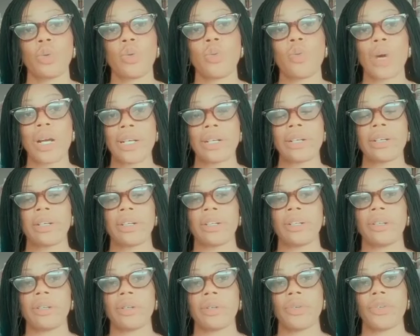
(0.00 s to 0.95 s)
whitening
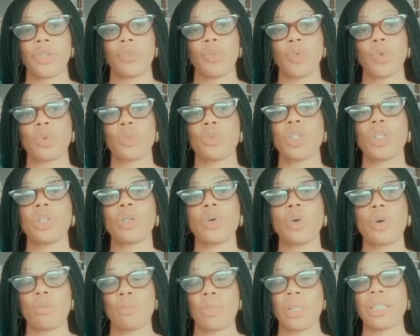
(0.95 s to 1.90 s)
cream to really
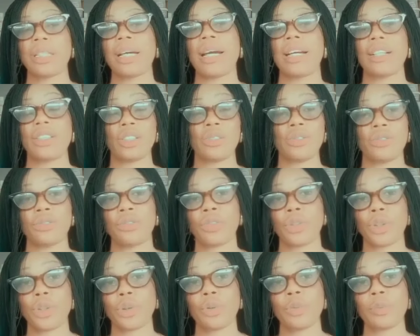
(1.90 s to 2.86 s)
come out active for
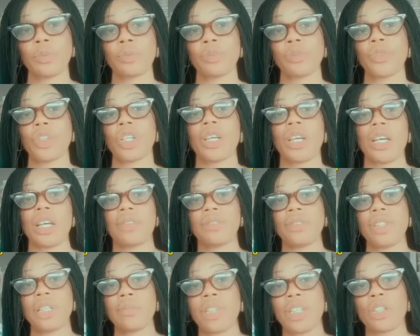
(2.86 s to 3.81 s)
you,
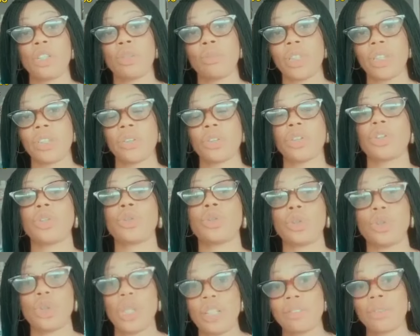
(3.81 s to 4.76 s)
after making your base cream,
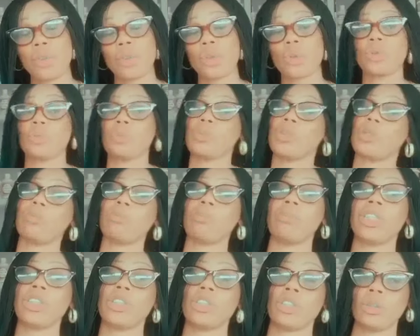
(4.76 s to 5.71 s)
you have to scoop your
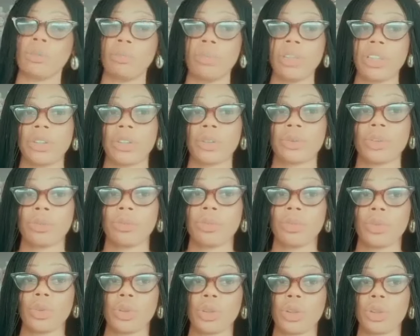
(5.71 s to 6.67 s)
base cream
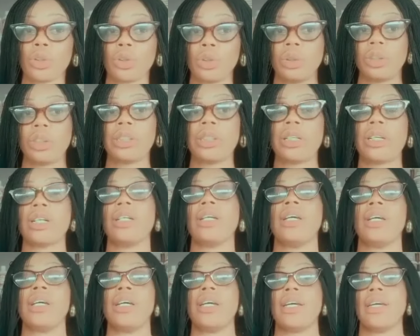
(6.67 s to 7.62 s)
to your container,
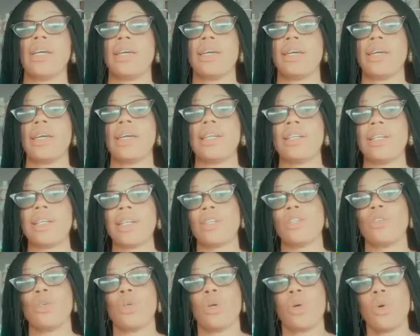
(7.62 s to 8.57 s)
and
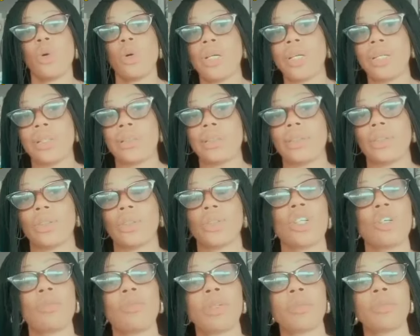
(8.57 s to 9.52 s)
then your oils.
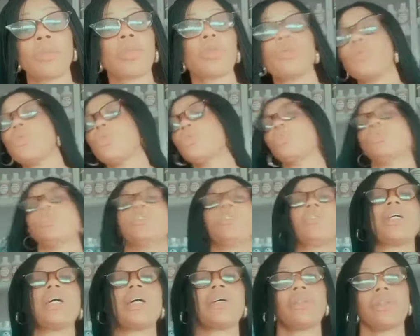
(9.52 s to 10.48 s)
Some people will use
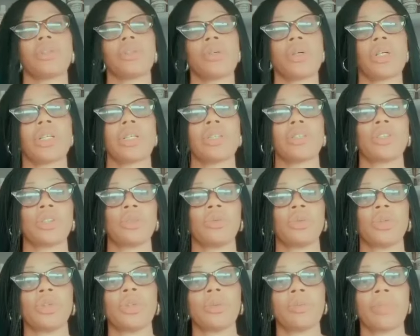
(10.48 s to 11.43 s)
just carrot oil, some will
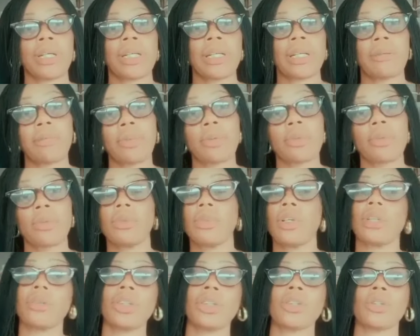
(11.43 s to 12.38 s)
use pineapple
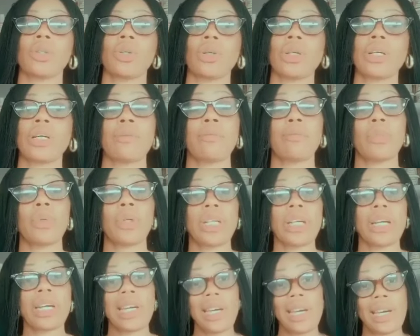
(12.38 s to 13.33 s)
orange oil, but
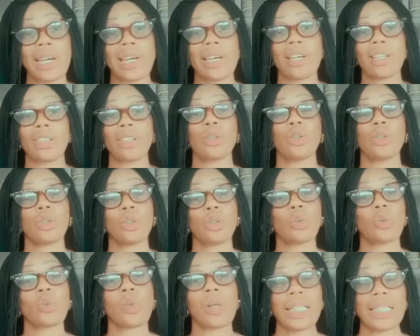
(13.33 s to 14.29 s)
here you use
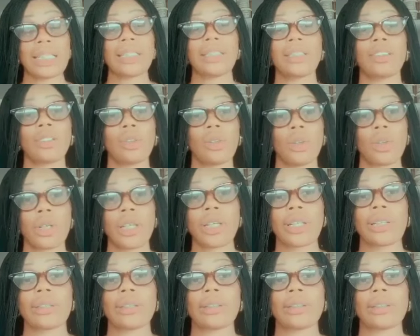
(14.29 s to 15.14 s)
whitening oil.